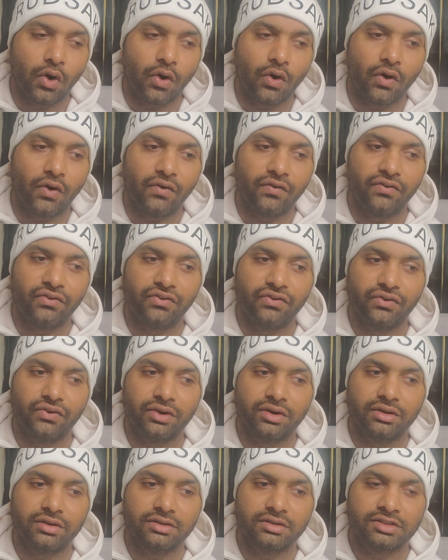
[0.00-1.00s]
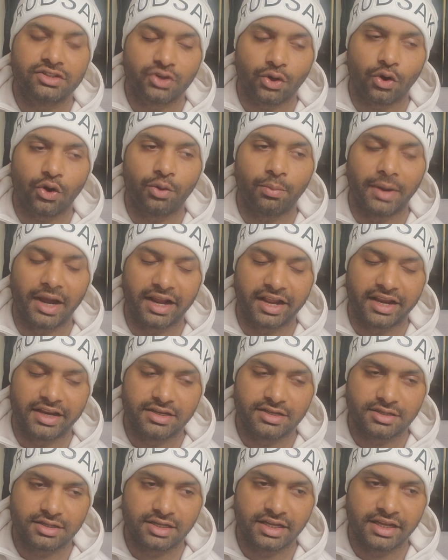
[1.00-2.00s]
of stock
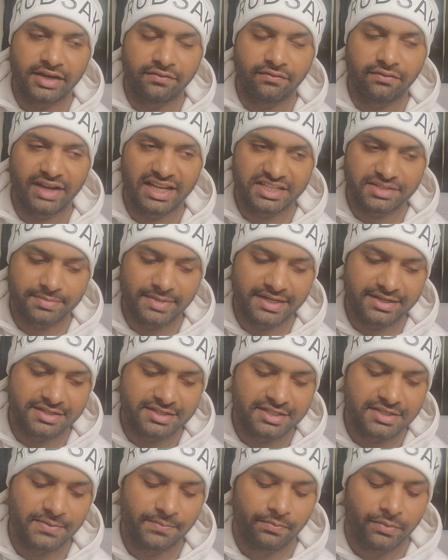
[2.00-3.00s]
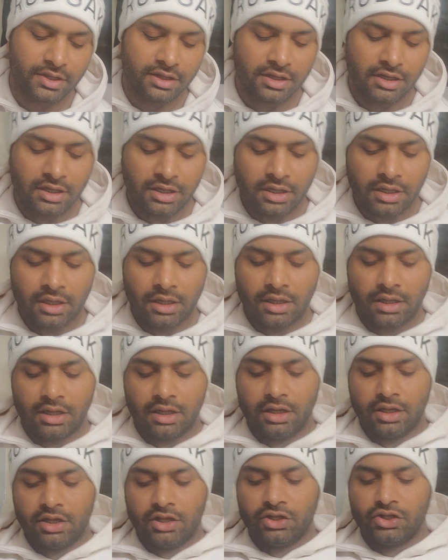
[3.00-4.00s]
market investments
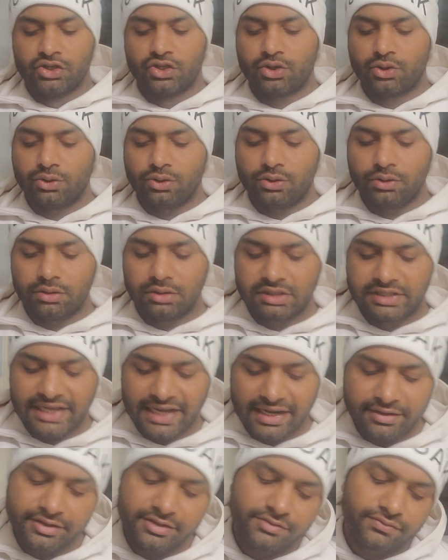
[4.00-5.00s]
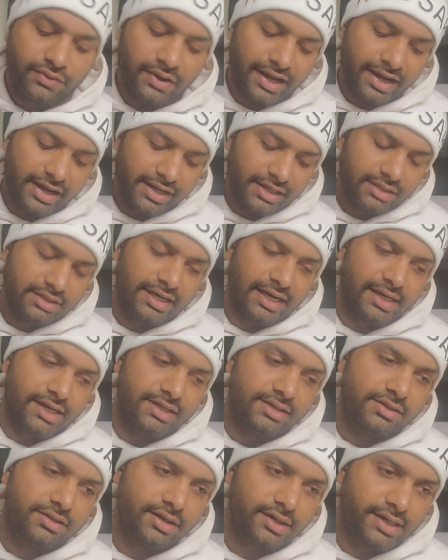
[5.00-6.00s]
so that is why that
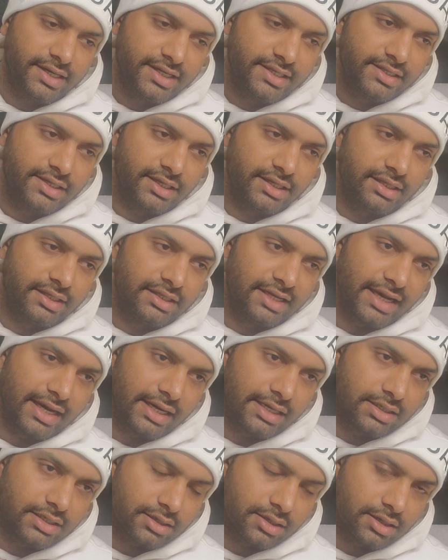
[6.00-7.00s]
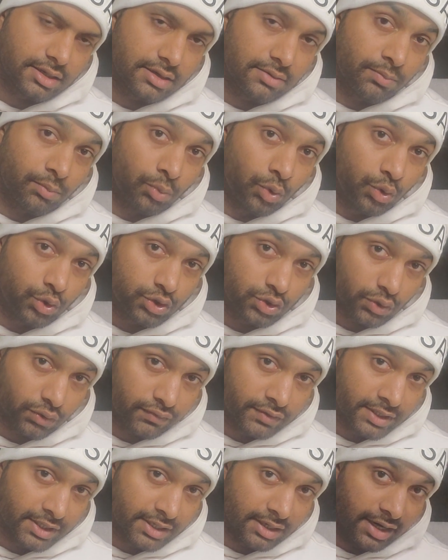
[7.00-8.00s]
is the reason that most
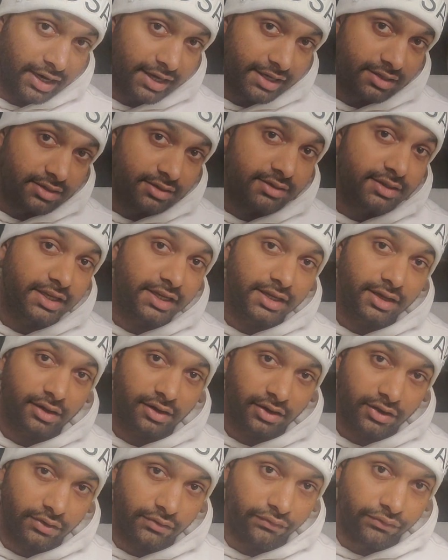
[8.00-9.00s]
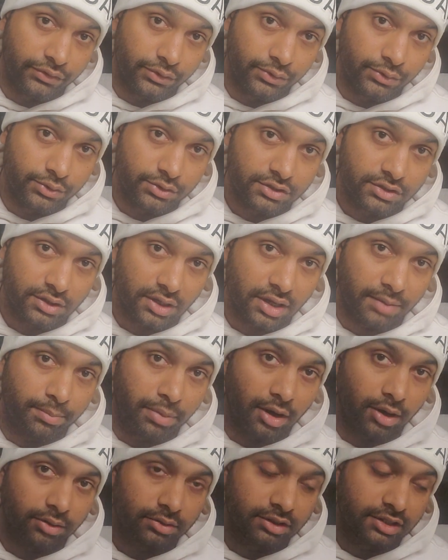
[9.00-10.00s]
of the clients they are confused
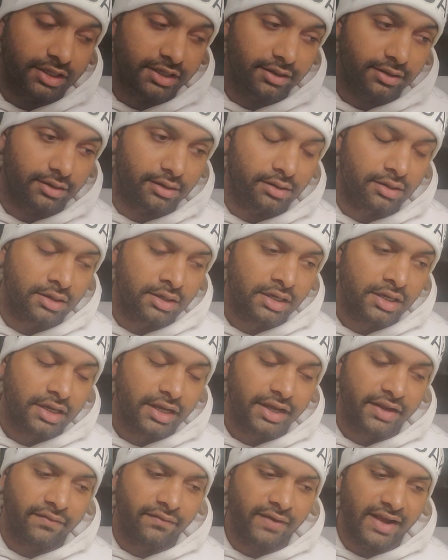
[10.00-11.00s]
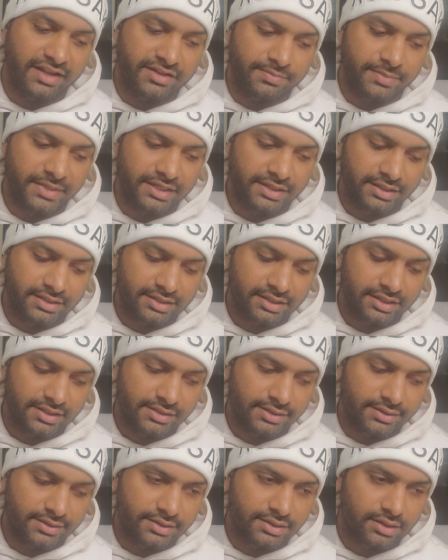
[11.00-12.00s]
about their investment
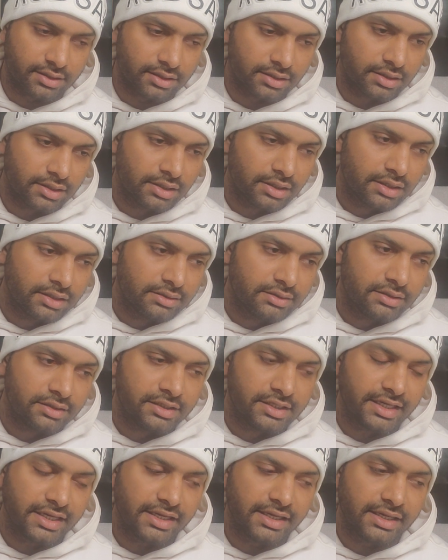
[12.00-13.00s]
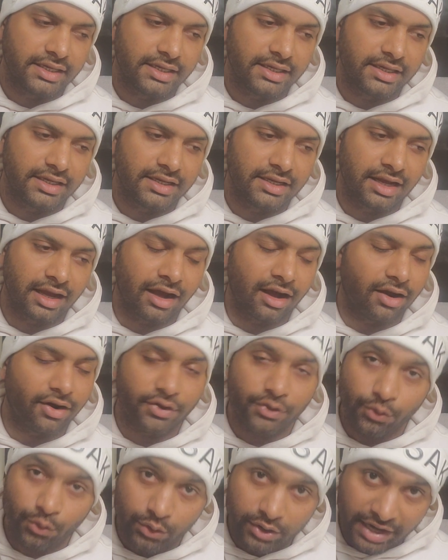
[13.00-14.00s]
decisions they
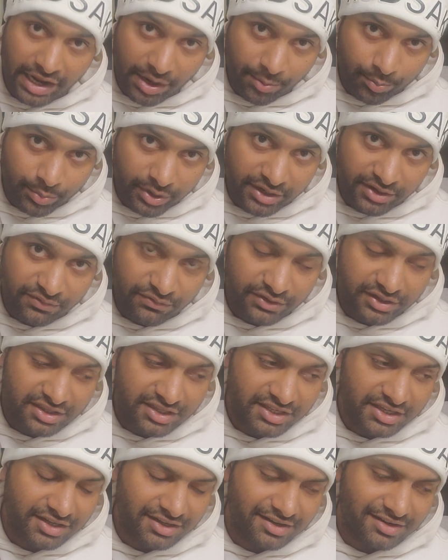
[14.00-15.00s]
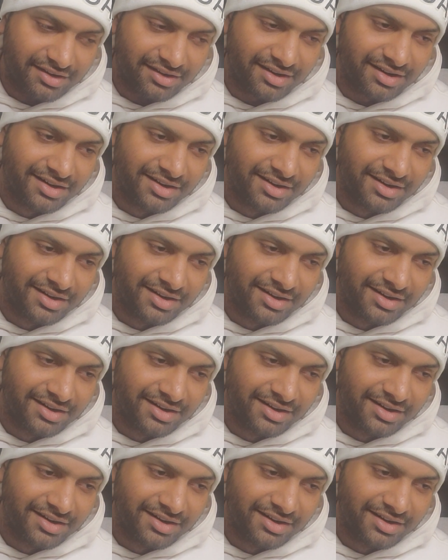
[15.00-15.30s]
are not happy with their